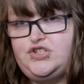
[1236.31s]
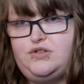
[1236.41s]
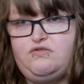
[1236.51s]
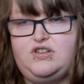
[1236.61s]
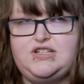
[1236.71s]
You
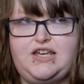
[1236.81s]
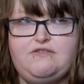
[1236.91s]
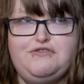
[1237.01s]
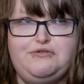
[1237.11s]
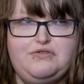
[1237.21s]
know,
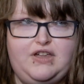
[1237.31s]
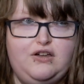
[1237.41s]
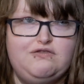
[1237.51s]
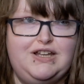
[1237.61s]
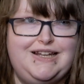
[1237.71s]
if you
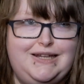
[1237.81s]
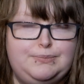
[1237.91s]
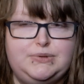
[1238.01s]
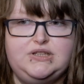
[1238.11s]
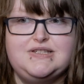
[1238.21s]
think of like
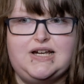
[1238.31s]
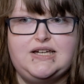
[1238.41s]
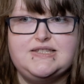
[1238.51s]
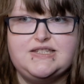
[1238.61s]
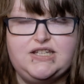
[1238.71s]
Lipton's
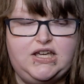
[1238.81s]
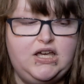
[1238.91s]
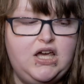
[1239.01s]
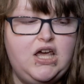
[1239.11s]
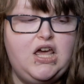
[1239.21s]
iced
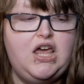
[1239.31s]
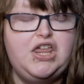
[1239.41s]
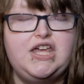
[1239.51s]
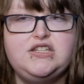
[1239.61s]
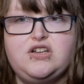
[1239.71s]
tea,
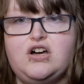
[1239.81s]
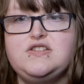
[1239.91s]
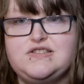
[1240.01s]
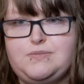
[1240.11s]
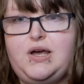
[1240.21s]
it
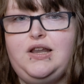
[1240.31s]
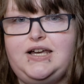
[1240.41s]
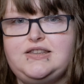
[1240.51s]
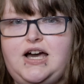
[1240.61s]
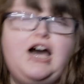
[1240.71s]
does smell
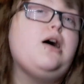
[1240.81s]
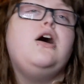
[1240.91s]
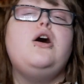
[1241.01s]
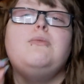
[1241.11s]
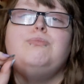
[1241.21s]
like that,
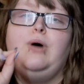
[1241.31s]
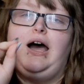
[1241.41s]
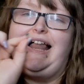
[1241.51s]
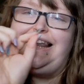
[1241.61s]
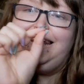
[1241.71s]
but
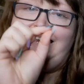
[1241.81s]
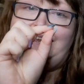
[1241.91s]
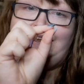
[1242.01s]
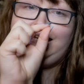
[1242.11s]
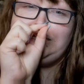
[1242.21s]
a
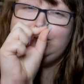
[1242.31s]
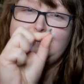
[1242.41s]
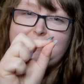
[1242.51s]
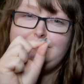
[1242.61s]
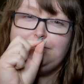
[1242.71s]
little
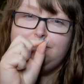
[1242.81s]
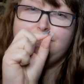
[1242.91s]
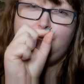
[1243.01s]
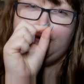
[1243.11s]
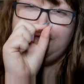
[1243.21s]
bit more